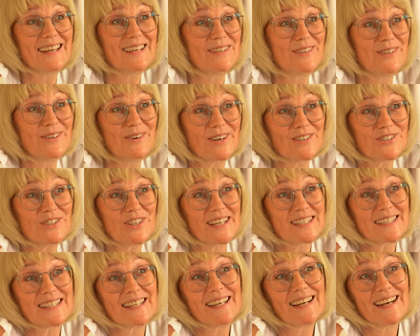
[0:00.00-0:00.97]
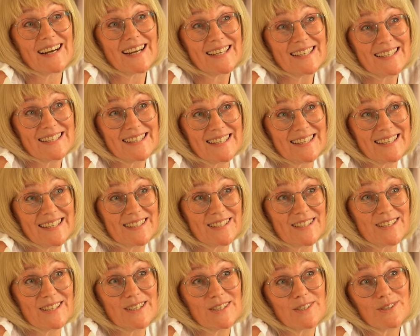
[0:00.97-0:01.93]
and you are just guiding it
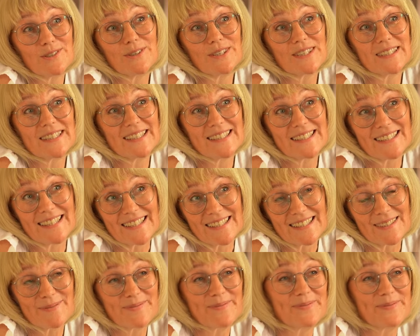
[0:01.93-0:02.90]
into existence.